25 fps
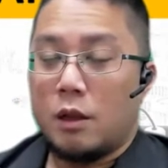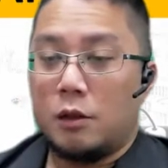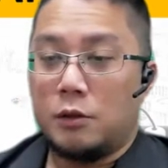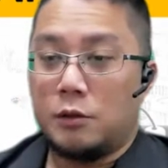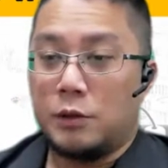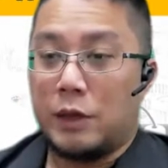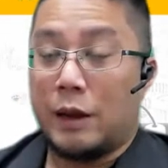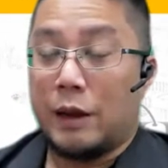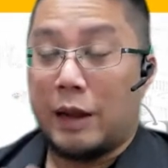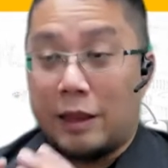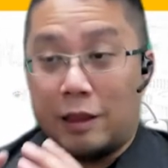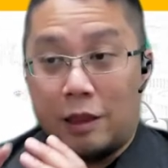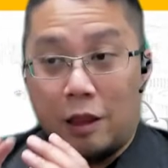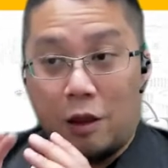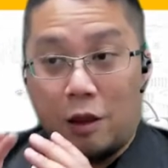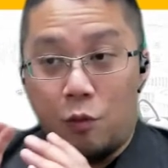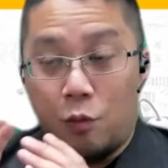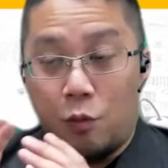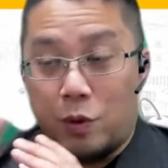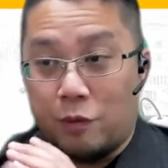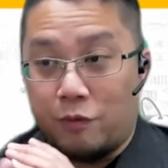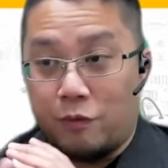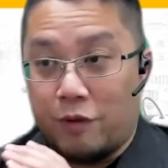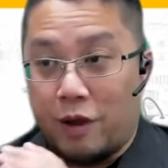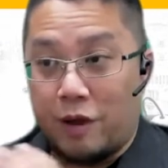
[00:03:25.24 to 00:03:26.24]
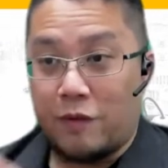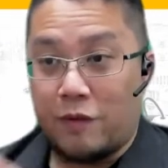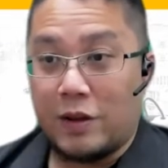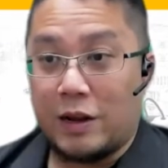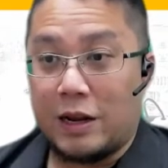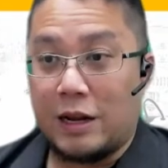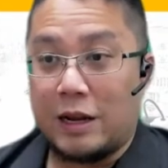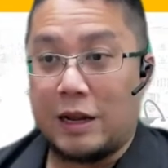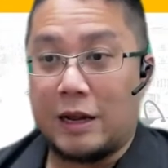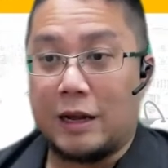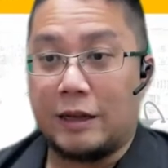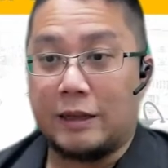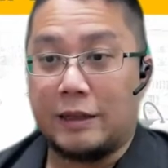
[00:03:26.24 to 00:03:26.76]
So I can tell you with very
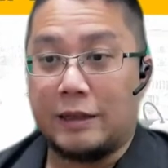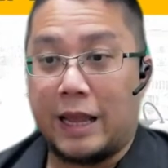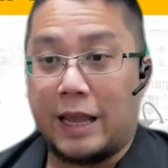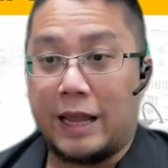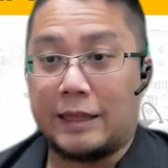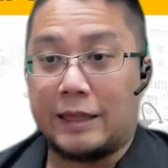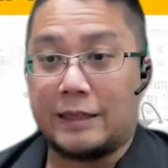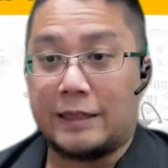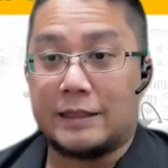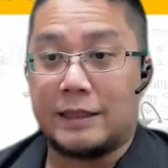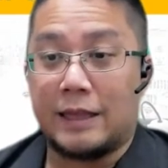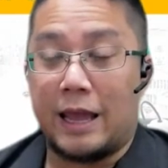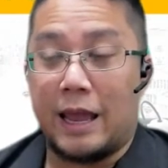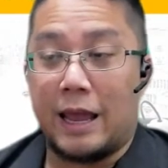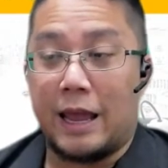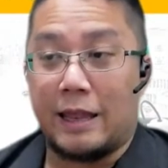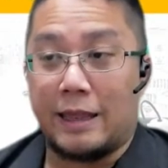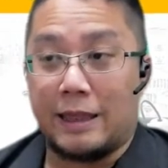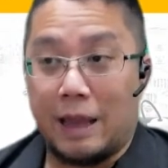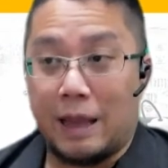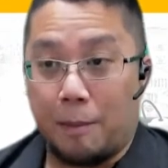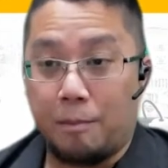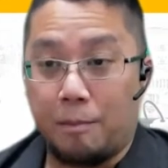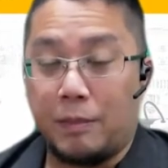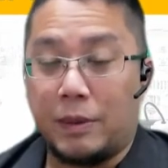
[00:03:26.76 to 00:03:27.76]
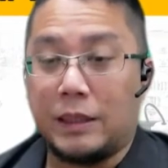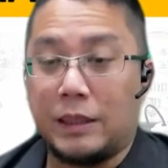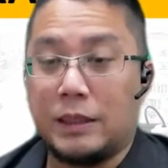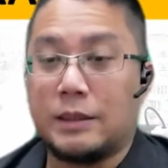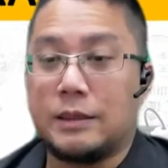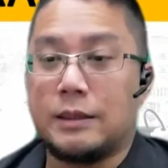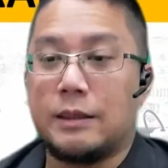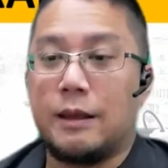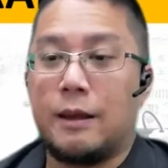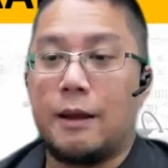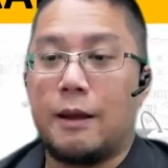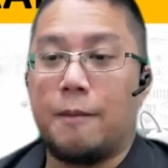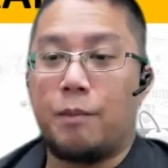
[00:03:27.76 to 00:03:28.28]
clear dates and numbers.